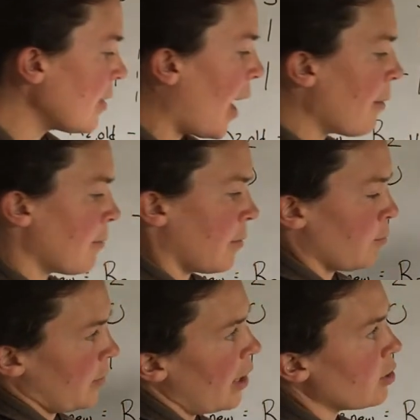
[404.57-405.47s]
that
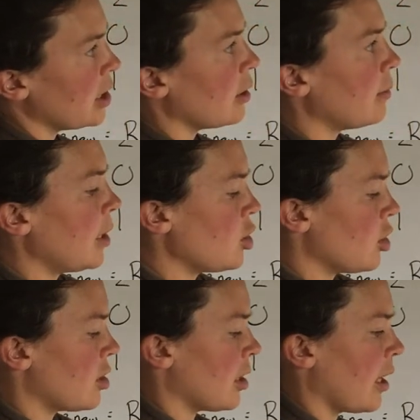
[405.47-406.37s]
Gaussian
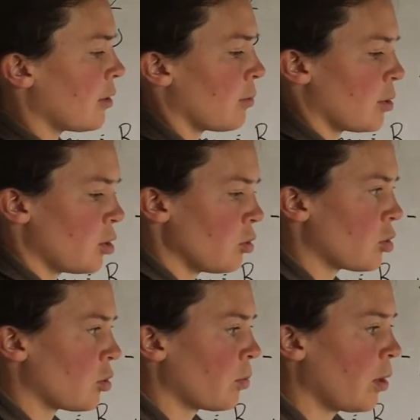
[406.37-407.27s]
elimination to get the
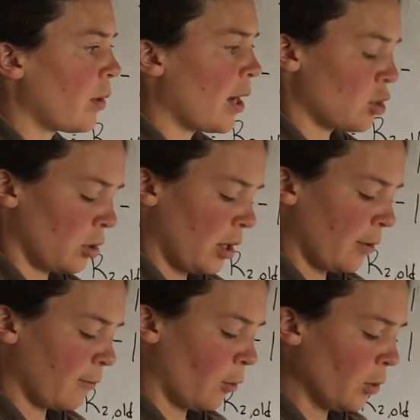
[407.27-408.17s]
reduced row
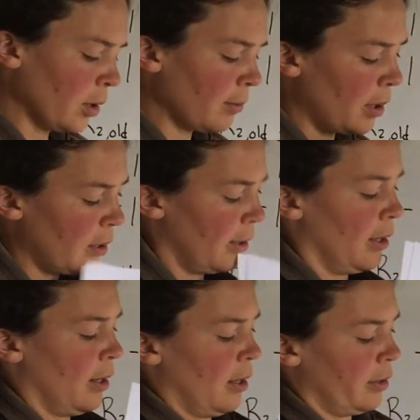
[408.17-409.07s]
echelon form,
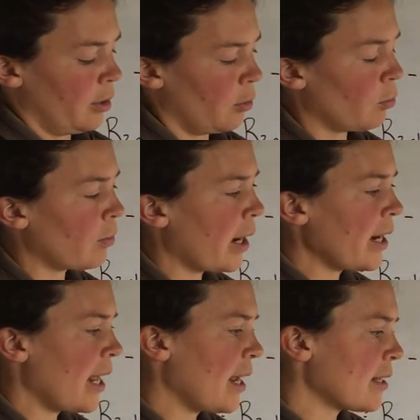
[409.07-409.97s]
the
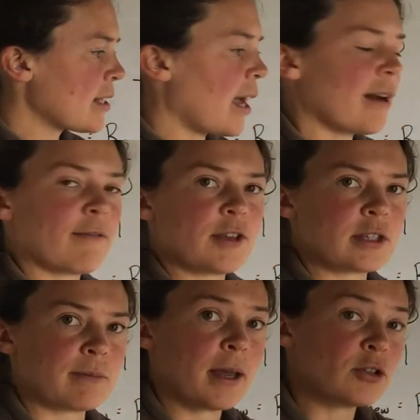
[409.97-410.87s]
right-hand side of
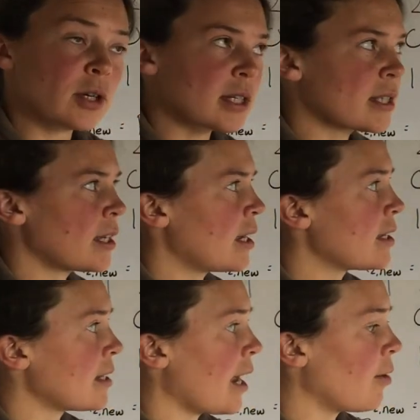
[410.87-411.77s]
this matrix
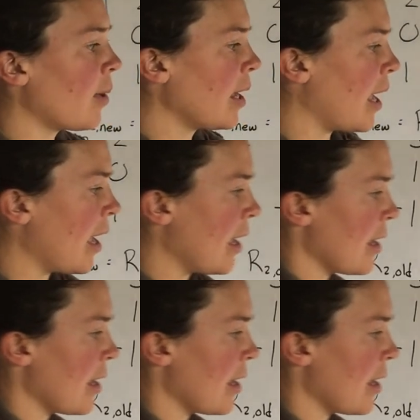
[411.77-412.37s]
is now my A